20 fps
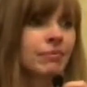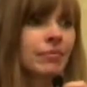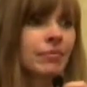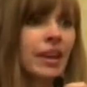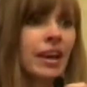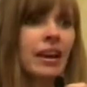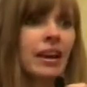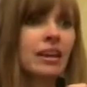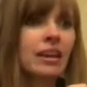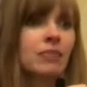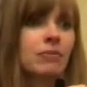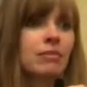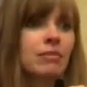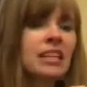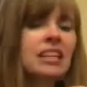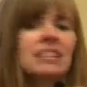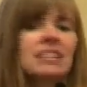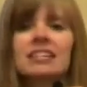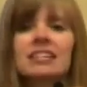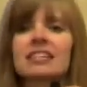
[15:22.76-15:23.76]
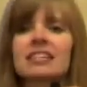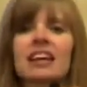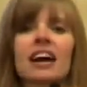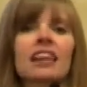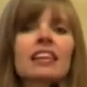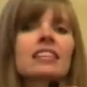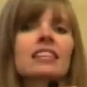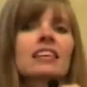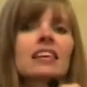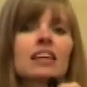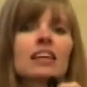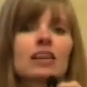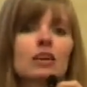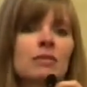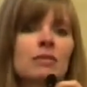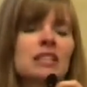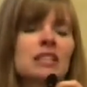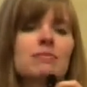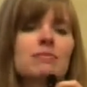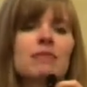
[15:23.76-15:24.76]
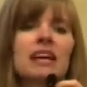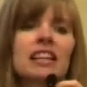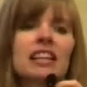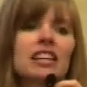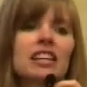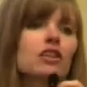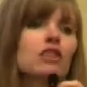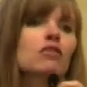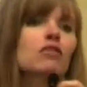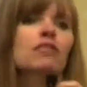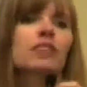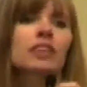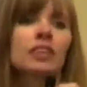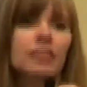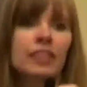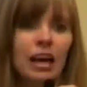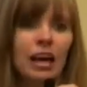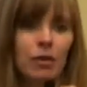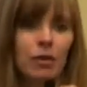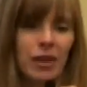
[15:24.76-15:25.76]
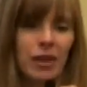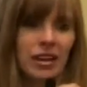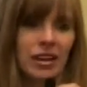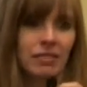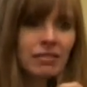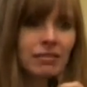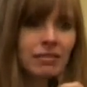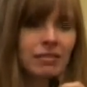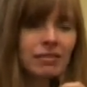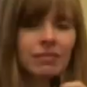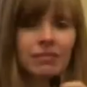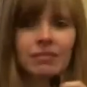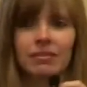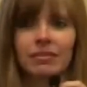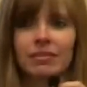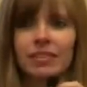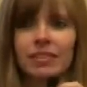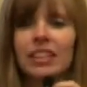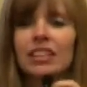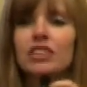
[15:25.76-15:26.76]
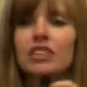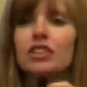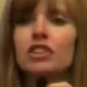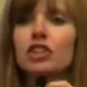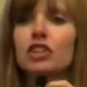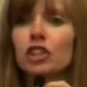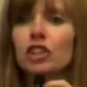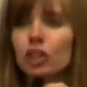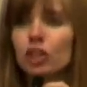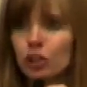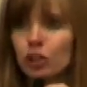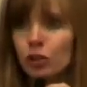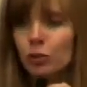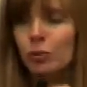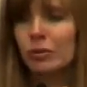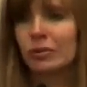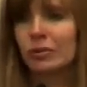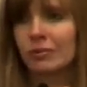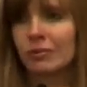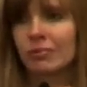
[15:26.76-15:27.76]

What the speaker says: Okay? Because it's not them that's making you feel that way. It's you.